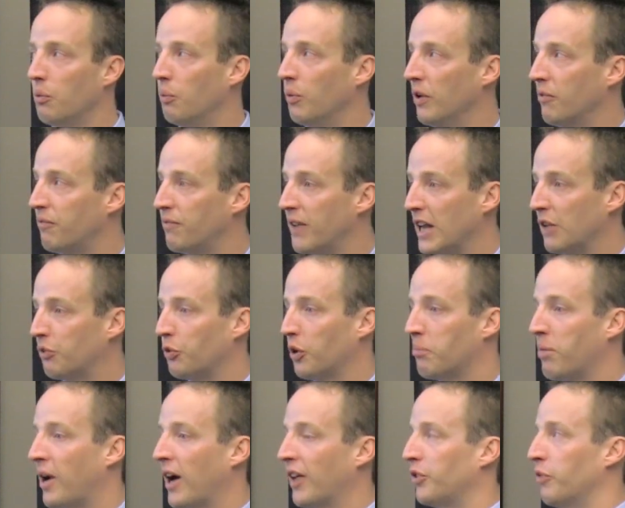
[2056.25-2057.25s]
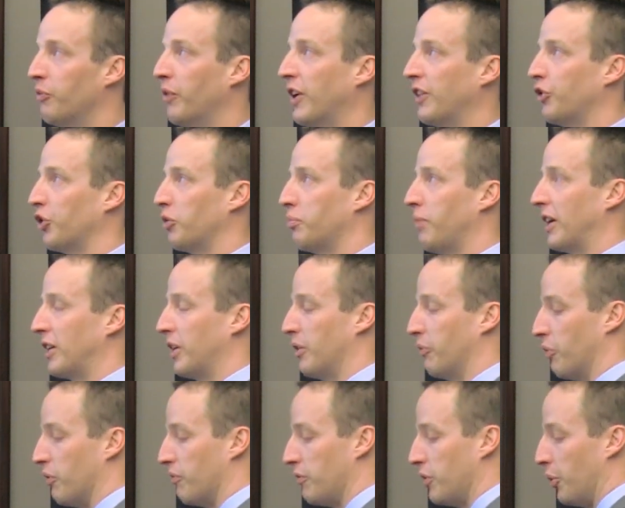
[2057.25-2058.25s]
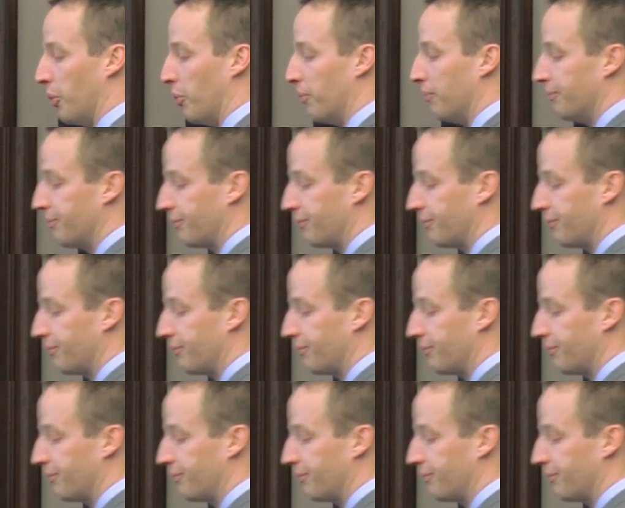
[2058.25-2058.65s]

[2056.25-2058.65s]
when faced with positive retrospective review.